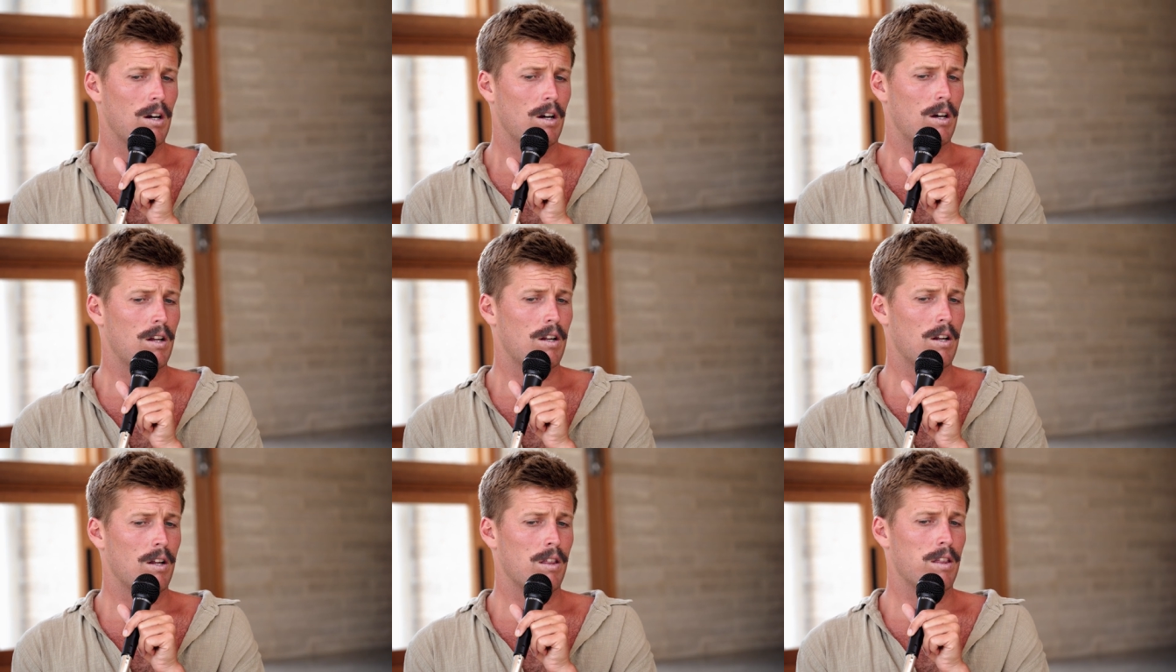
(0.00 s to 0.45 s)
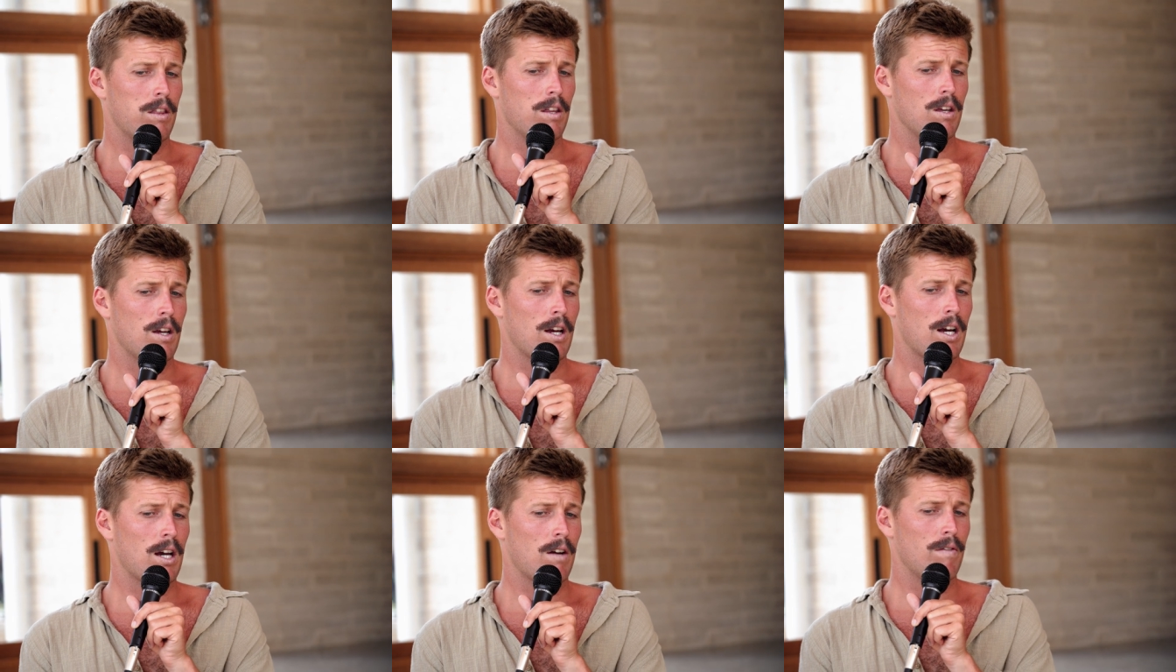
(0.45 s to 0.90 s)
and I
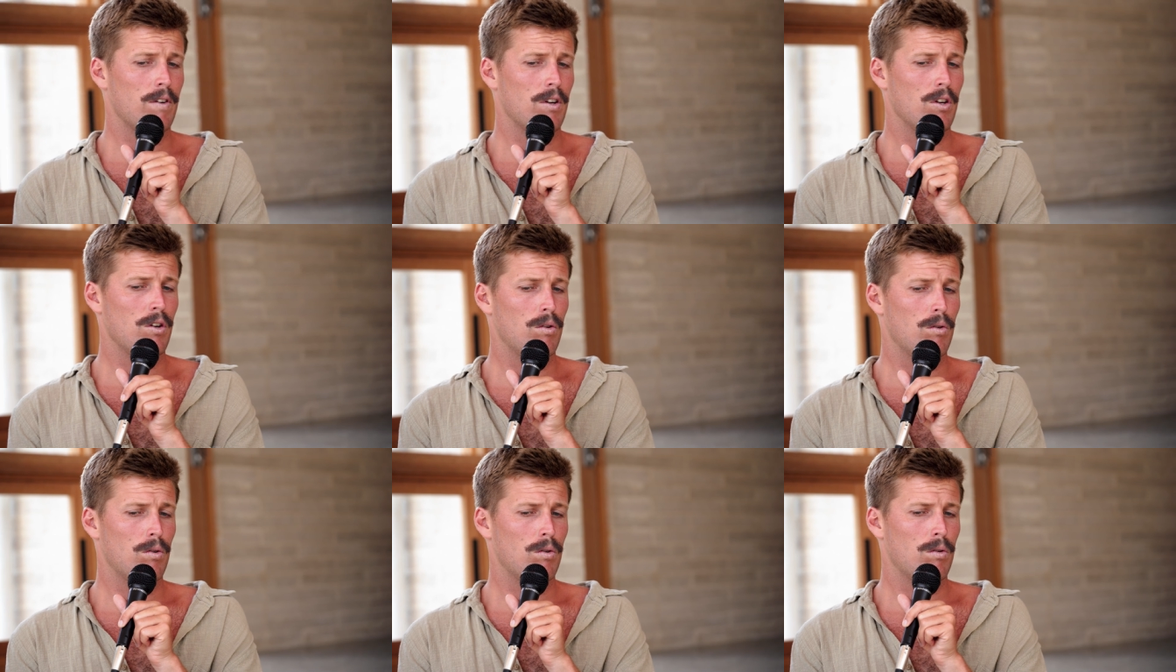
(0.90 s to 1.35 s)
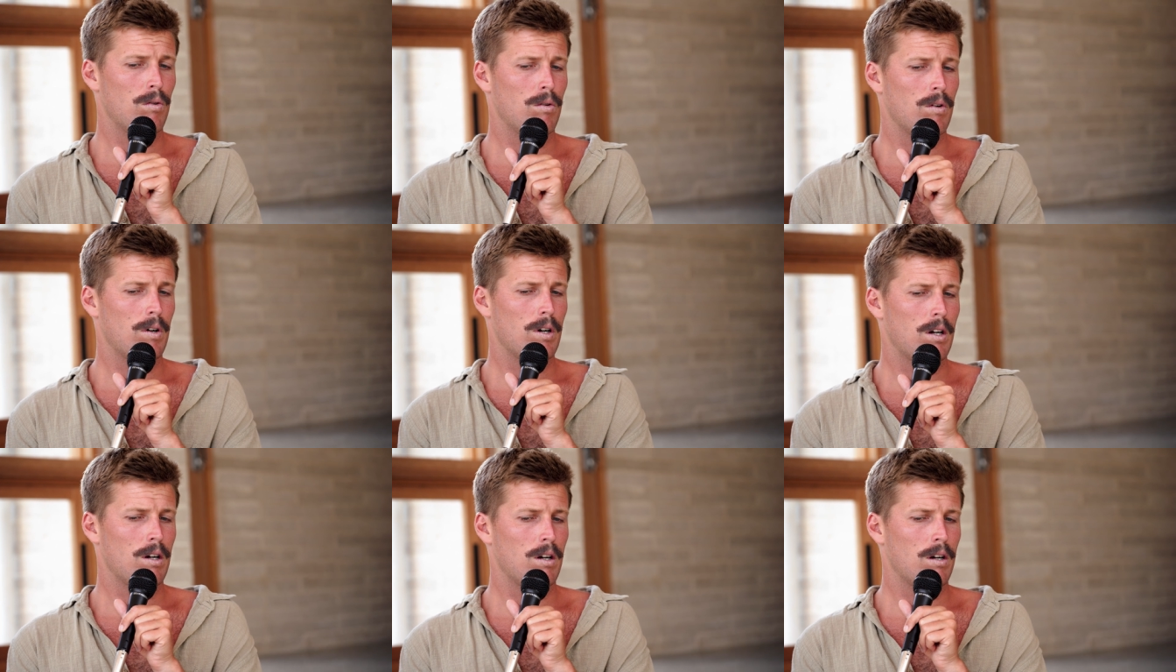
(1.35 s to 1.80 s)
think having
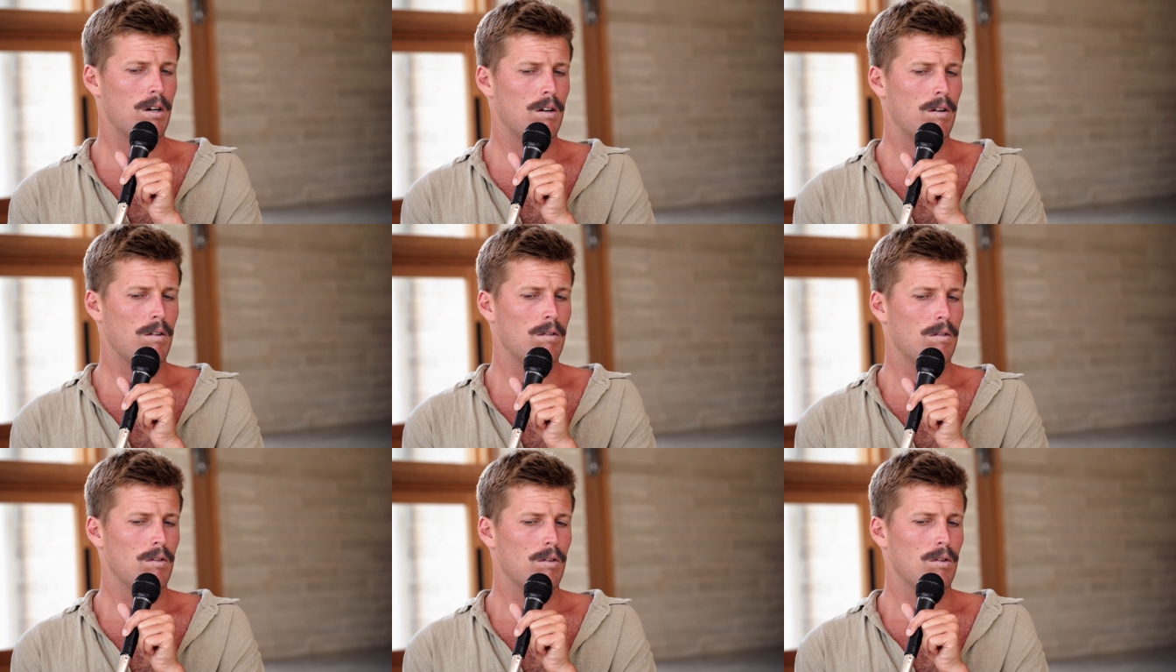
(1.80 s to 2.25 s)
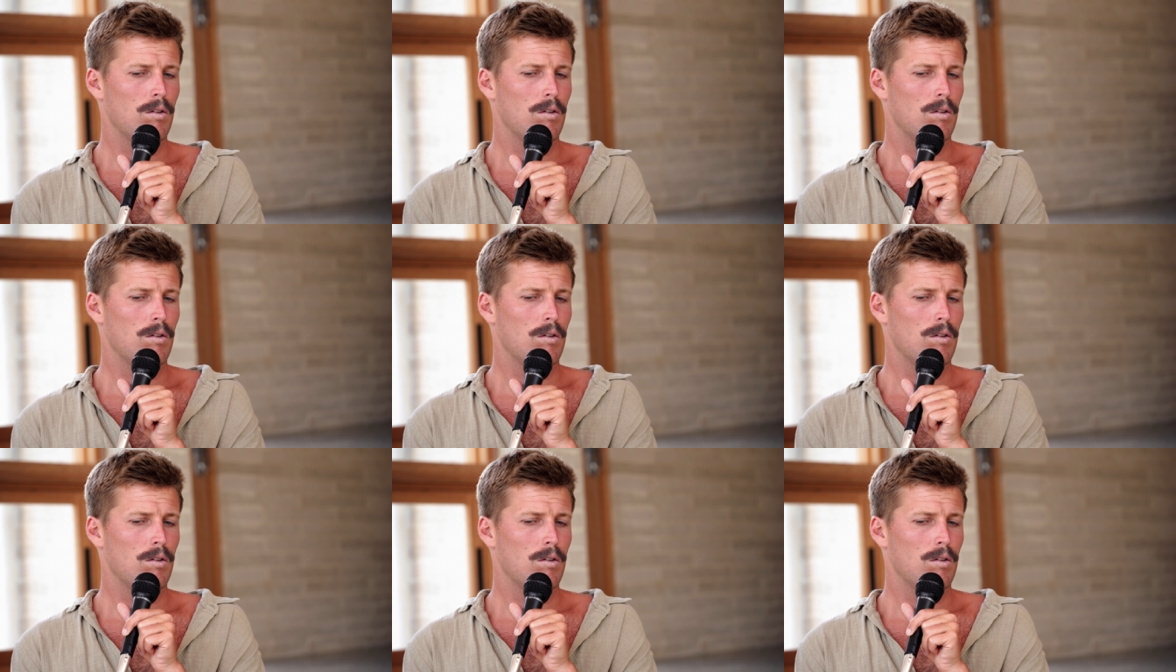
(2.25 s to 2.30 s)
your uh,